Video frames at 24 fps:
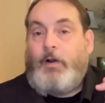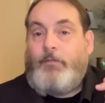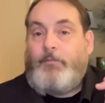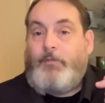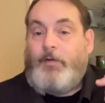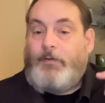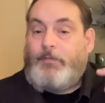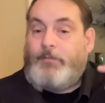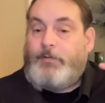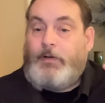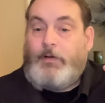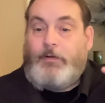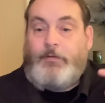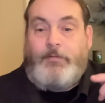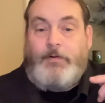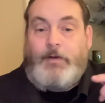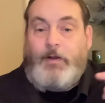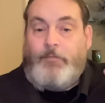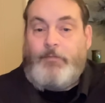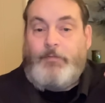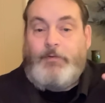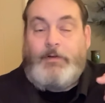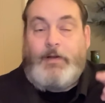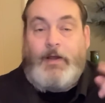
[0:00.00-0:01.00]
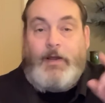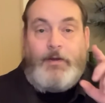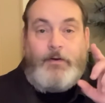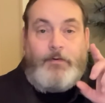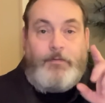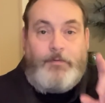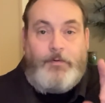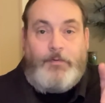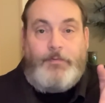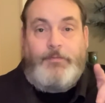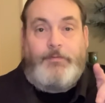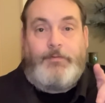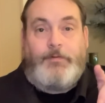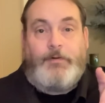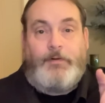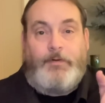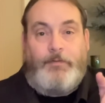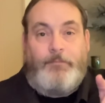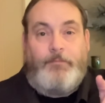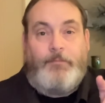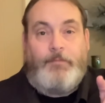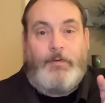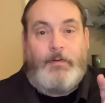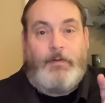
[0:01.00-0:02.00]
of us, each and every day,
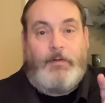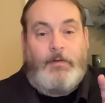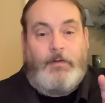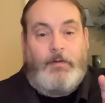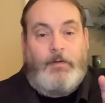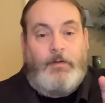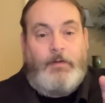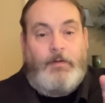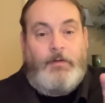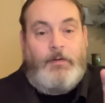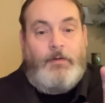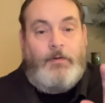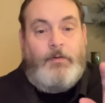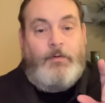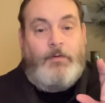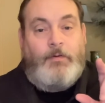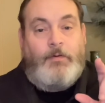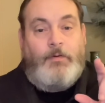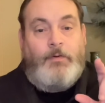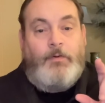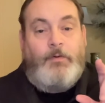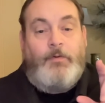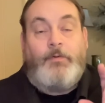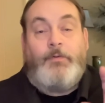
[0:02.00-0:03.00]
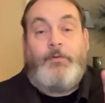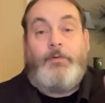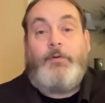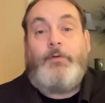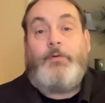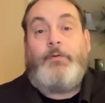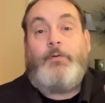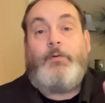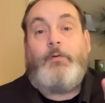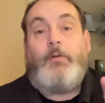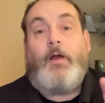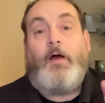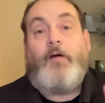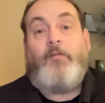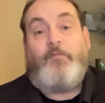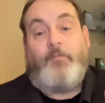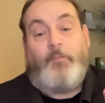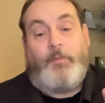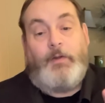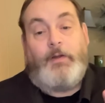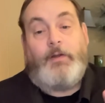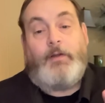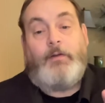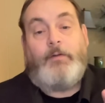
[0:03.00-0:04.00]
Christian, do you love me?